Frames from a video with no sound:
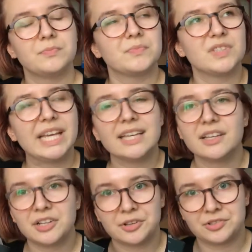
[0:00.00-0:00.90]
taking
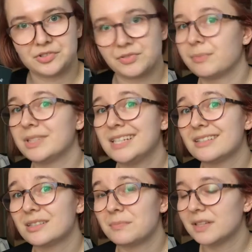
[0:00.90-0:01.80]
characters from
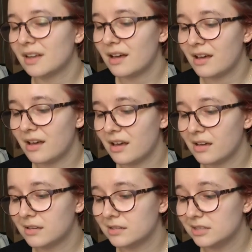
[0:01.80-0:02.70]
this, but
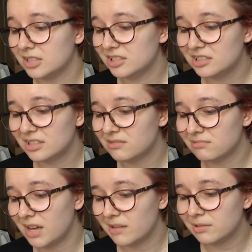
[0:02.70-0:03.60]
you know,
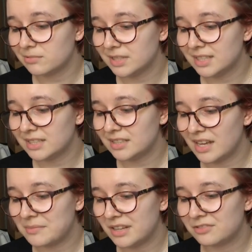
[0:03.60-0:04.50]
I will read it. I
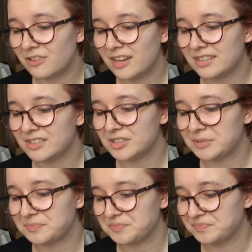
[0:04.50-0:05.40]
might find
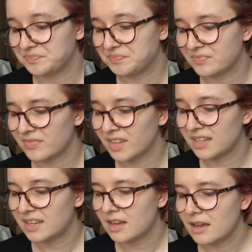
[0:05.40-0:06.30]
some
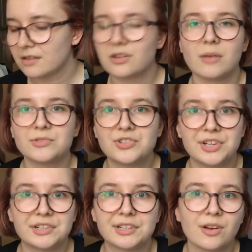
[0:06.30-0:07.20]

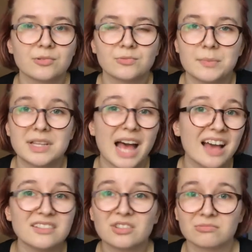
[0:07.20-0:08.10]
commentary on women. I
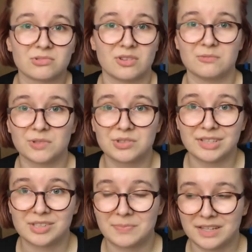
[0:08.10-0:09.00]
don't know what to
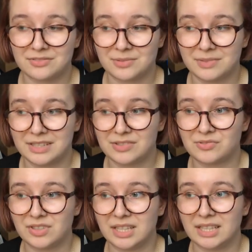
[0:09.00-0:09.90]
expect from this,
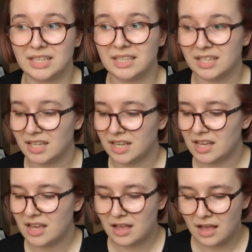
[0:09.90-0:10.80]
really.
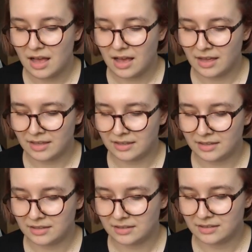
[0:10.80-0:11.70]

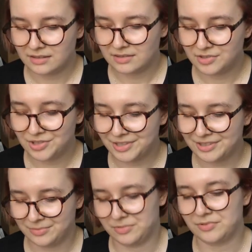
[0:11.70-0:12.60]
I started the
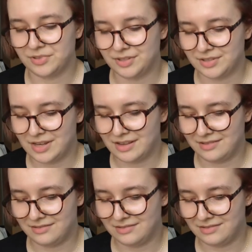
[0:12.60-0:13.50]
Profundis
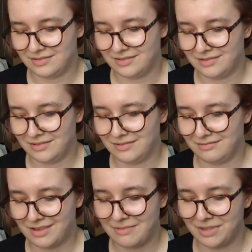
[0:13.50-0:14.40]
and
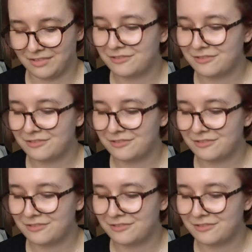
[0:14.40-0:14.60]
I'm like